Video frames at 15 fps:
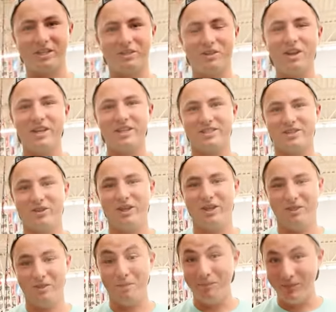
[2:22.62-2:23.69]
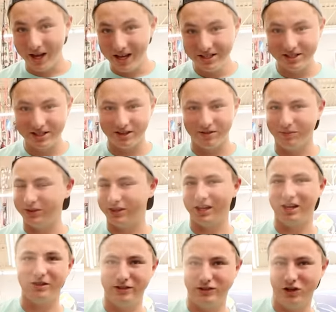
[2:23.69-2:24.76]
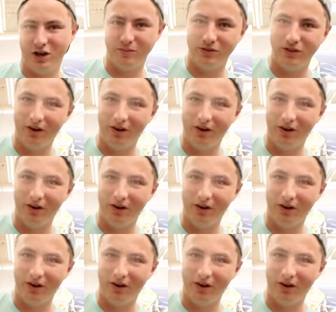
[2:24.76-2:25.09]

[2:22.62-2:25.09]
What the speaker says: like, they're not necessarily like the best, but they get the job